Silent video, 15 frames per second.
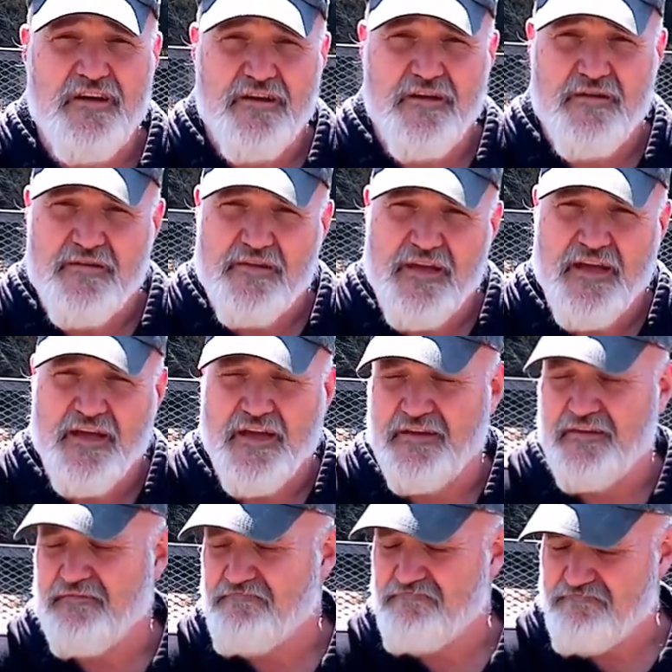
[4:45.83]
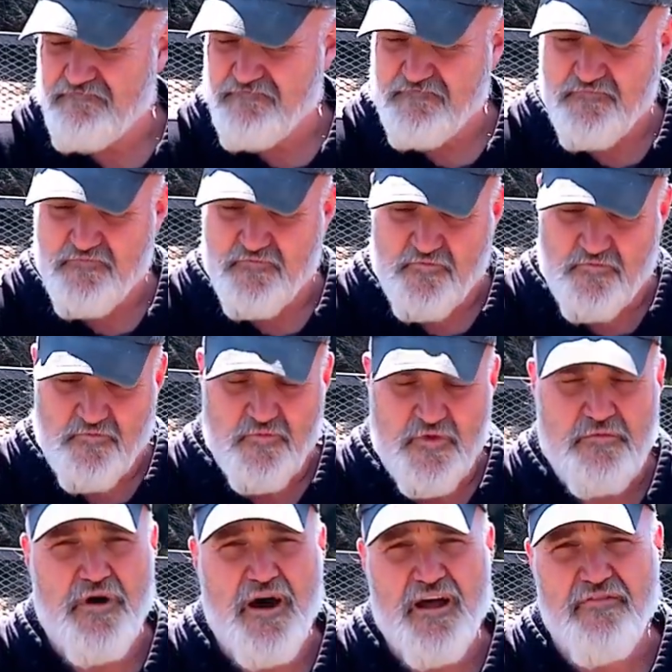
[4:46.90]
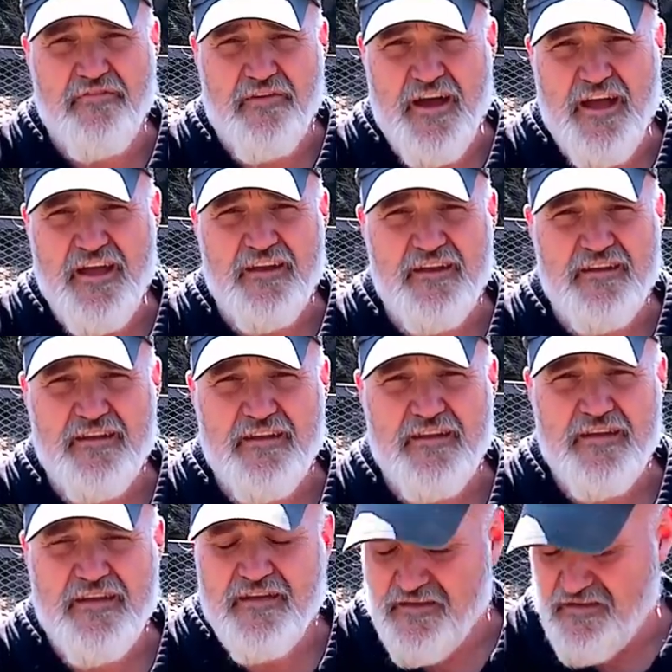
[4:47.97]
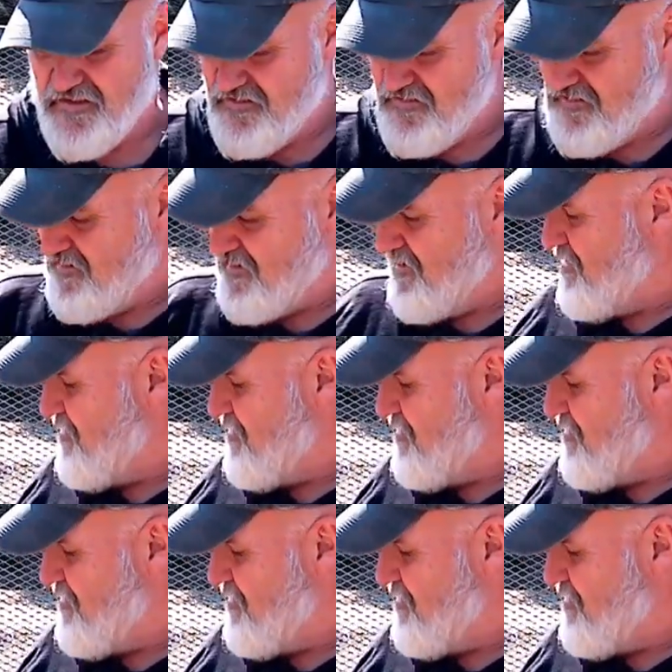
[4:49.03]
and we modify it. You know,